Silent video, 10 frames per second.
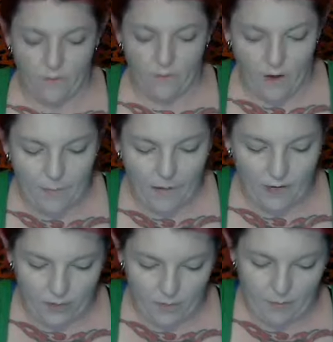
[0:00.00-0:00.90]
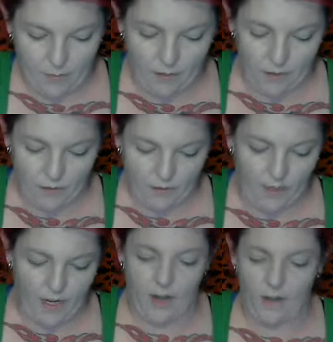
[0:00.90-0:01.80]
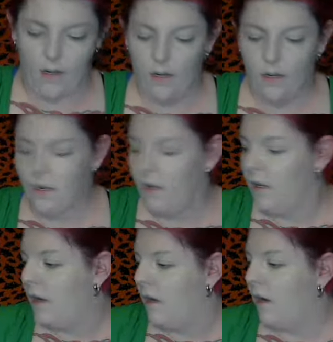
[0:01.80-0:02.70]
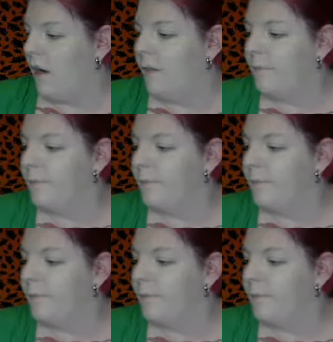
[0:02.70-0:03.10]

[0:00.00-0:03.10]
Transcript: I buy cheapy brushes if I can. I